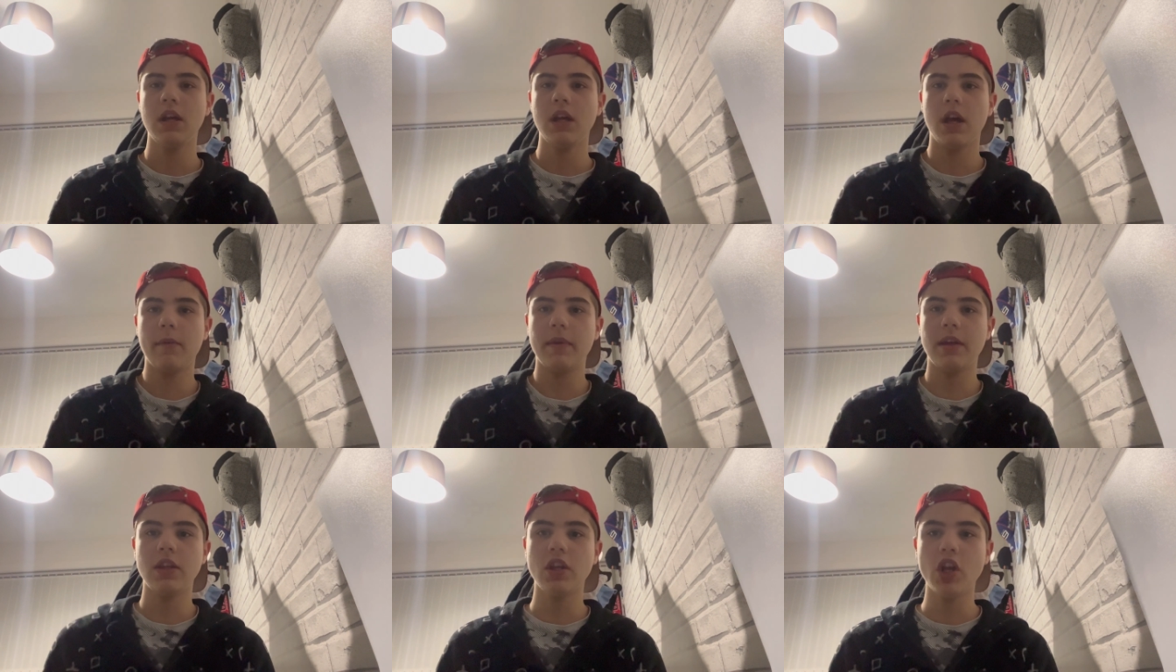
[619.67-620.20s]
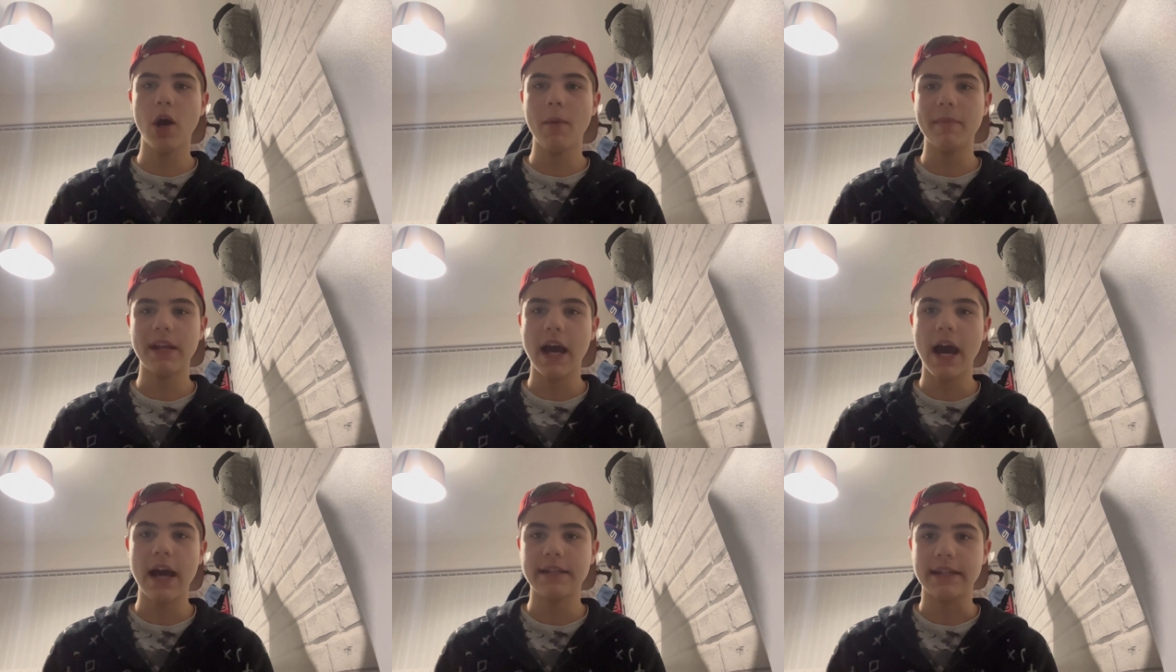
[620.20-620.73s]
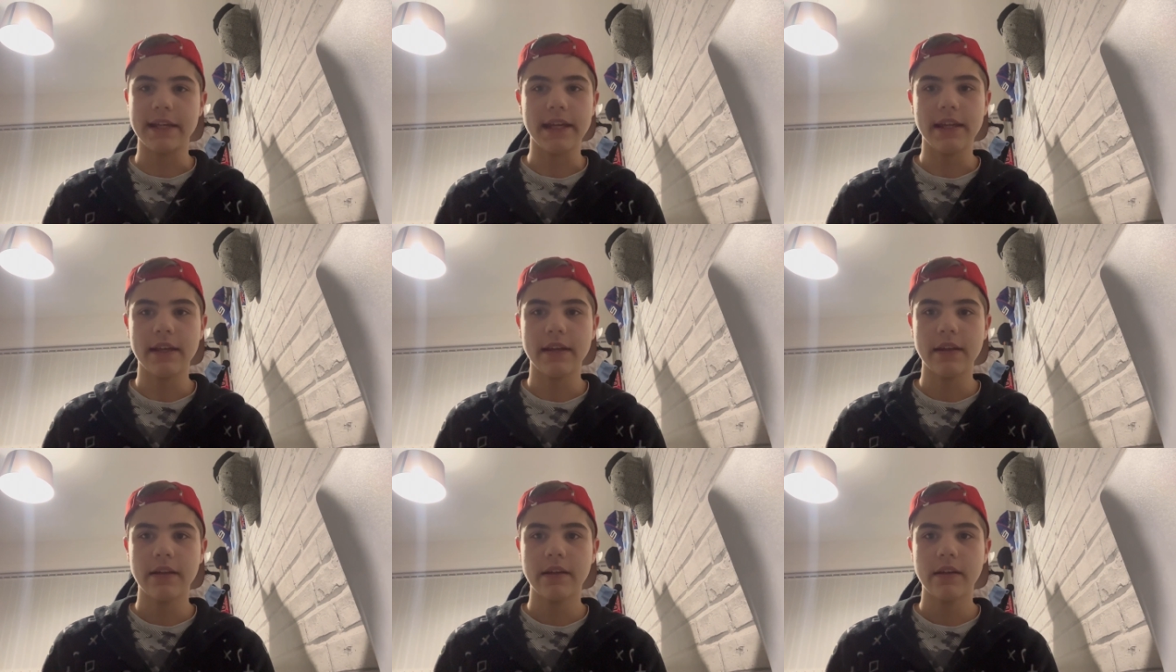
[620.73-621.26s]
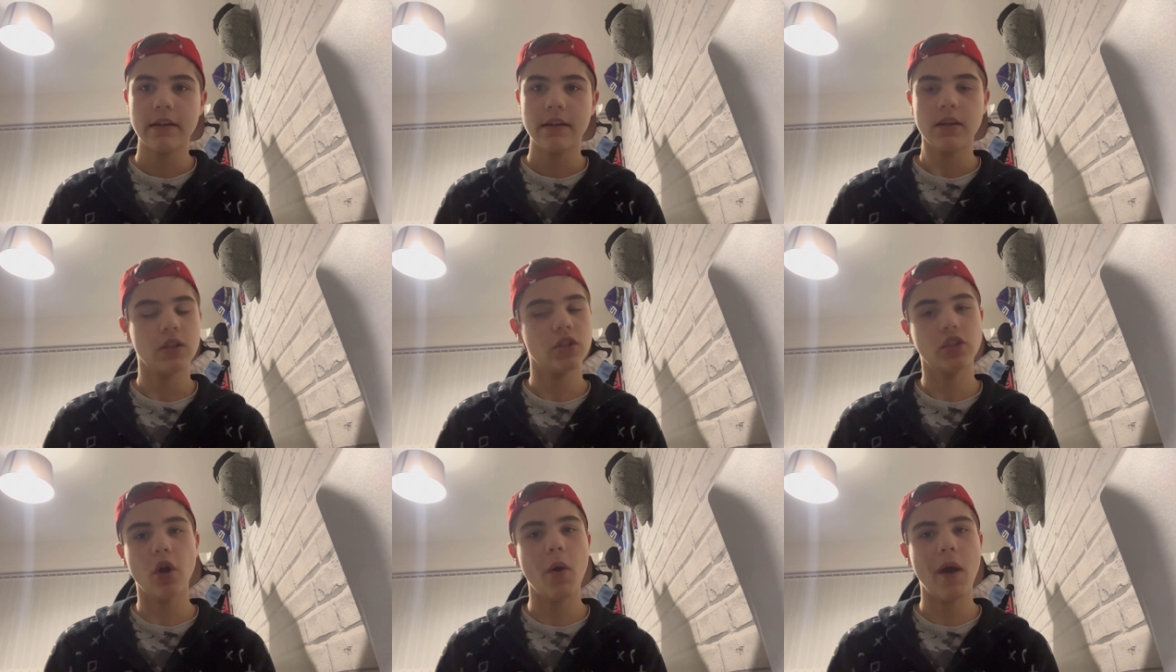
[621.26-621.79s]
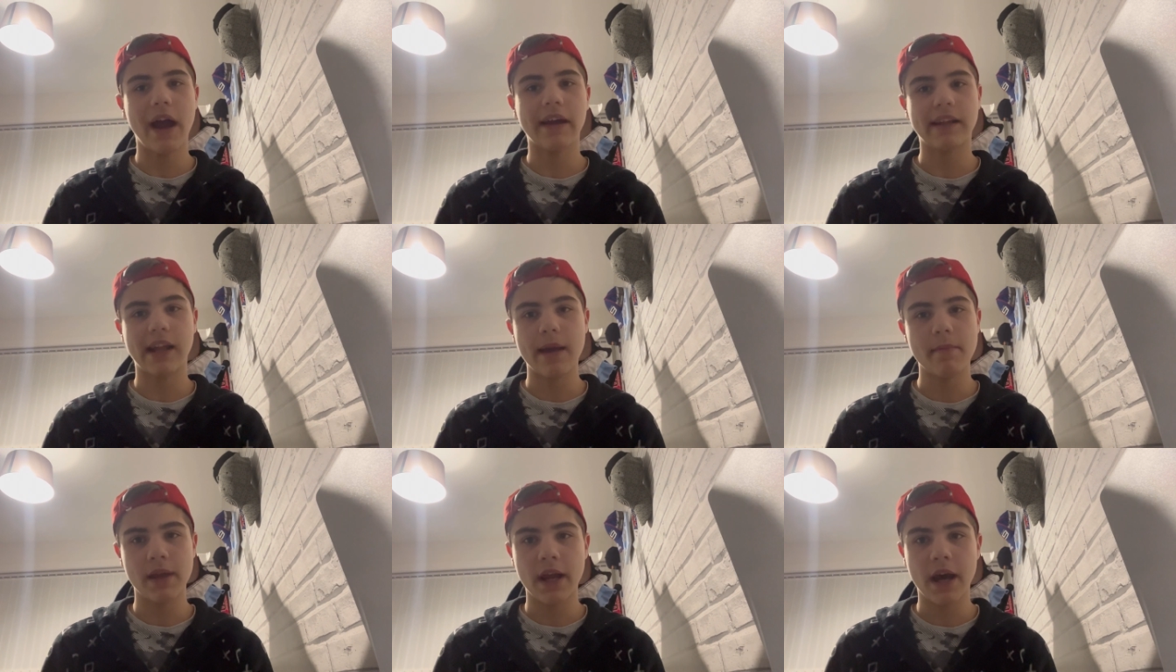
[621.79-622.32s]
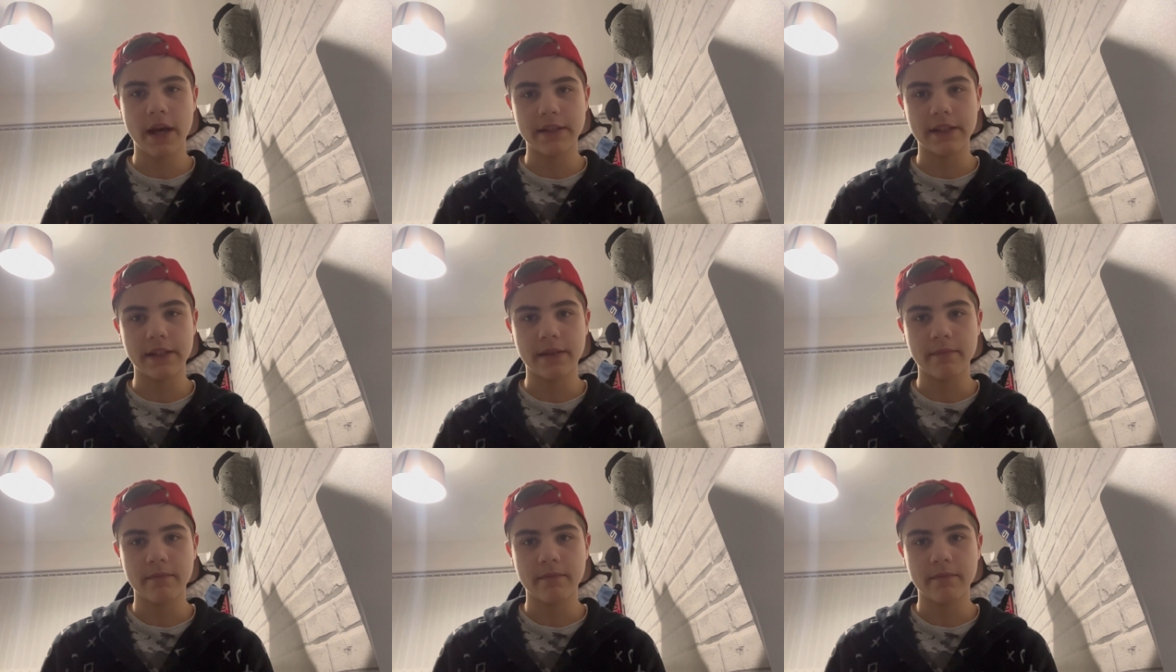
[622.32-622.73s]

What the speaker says: I mean, you're not Minardi. Don't act like Minardi.